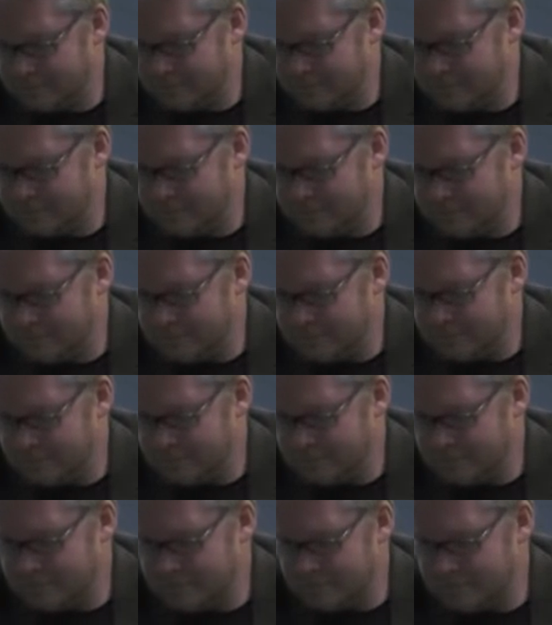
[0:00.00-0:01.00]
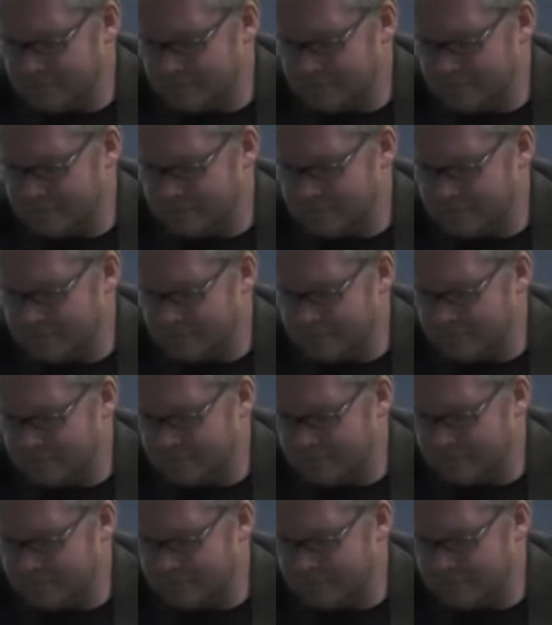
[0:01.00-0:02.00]

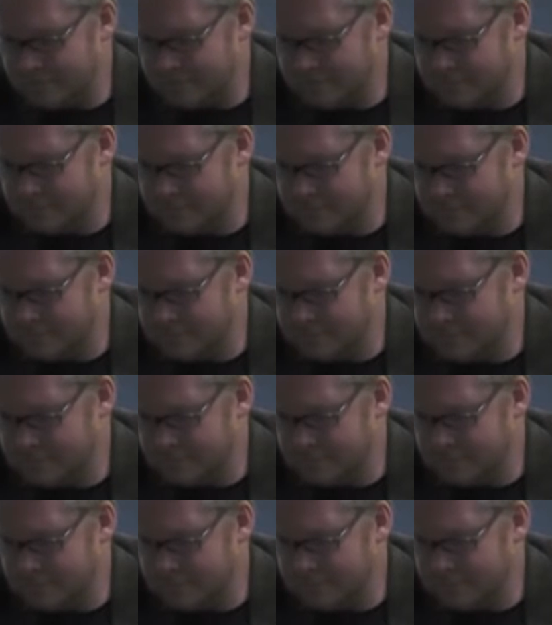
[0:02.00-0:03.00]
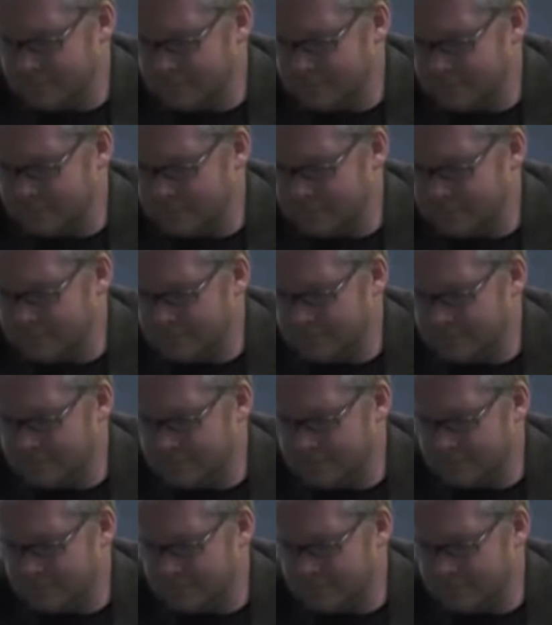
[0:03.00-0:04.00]

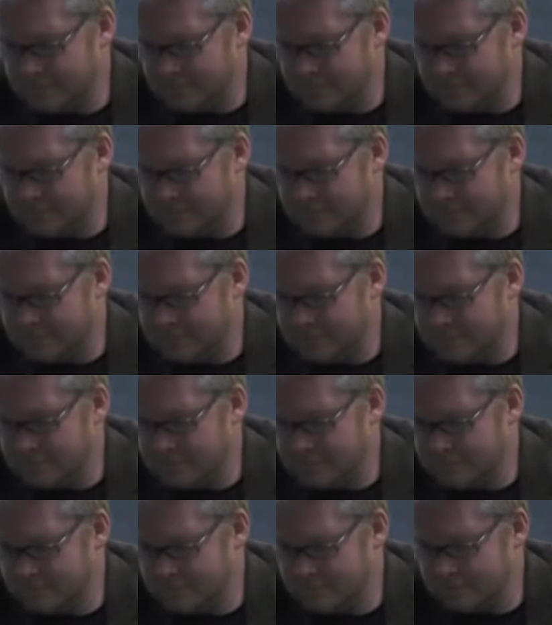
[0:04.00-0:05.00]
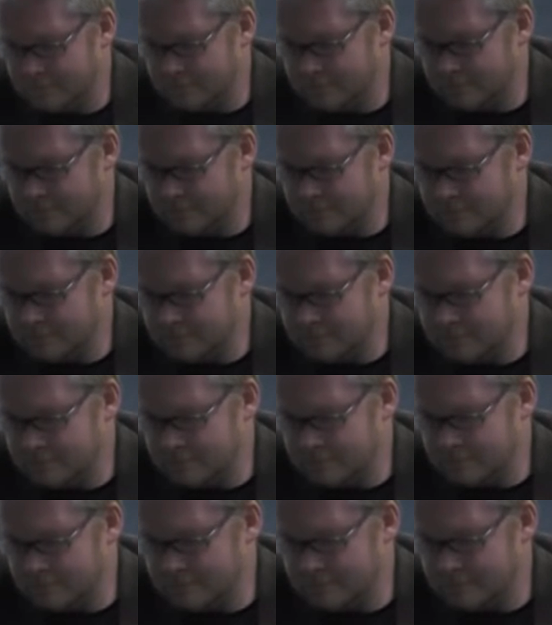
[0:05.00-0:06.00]

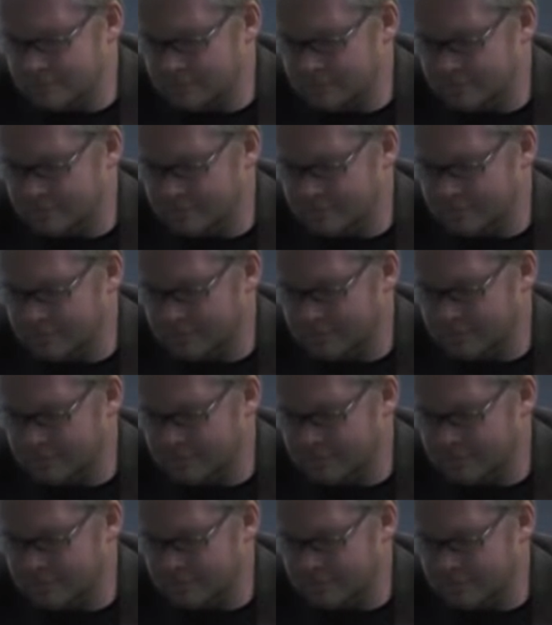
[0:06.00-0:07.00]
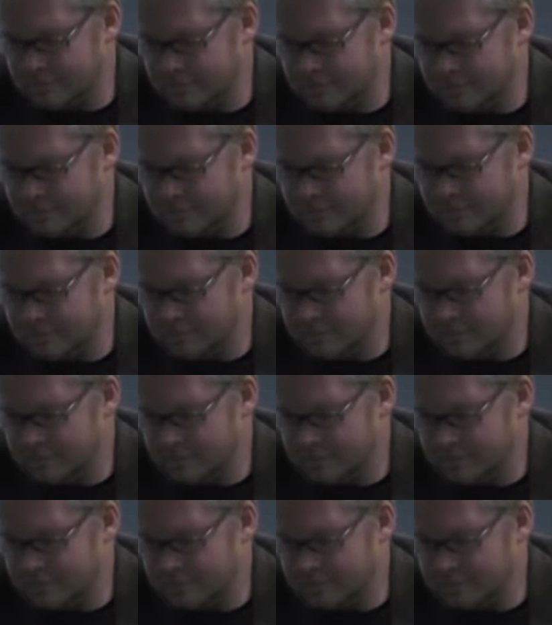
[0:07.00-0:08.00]
This person isn't speaking.